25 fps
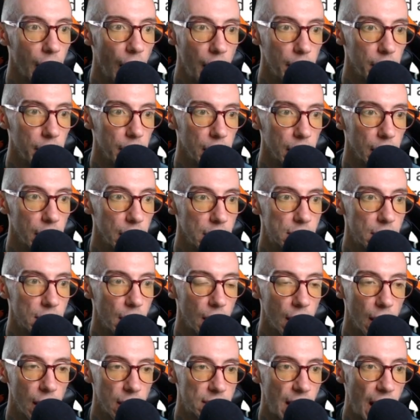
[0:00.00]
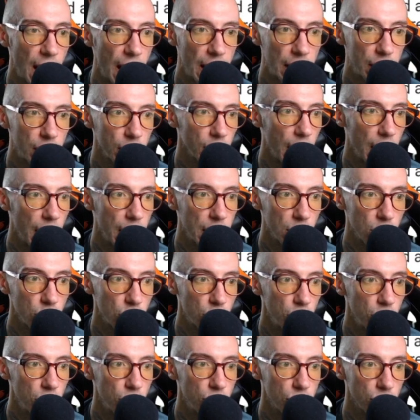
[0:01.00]
I mean, he's an attacker,
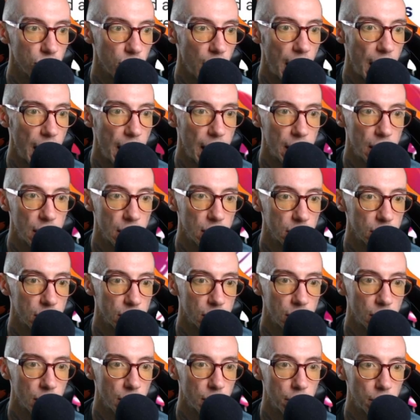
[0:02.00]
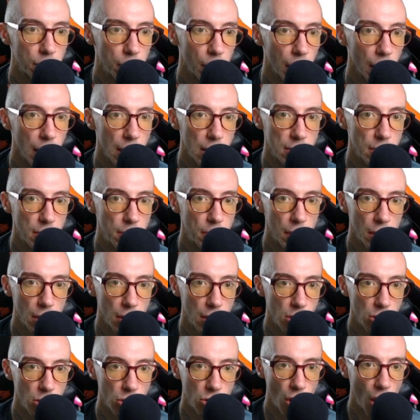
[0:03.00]
energy, red, but his
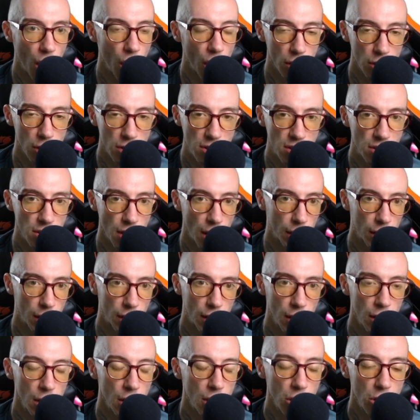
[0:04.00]
abilities are sick.